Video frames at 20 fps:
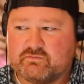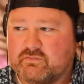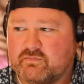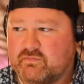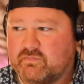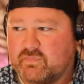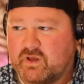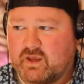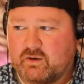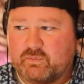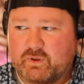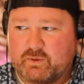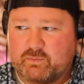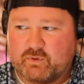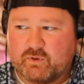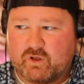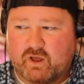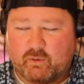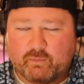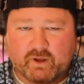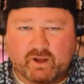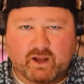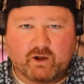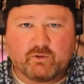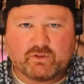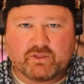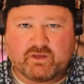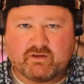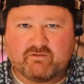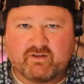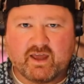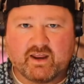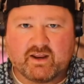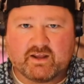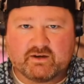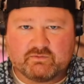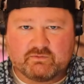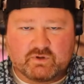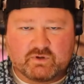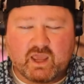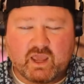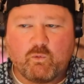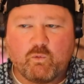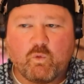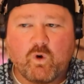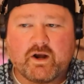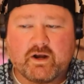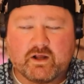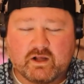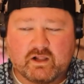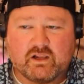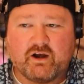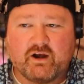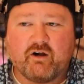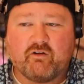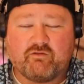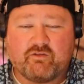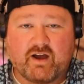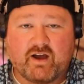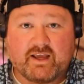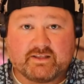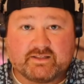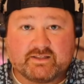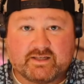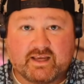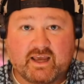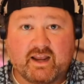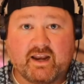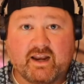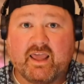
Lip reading: and people helping out with the event and wanted to clarify and said,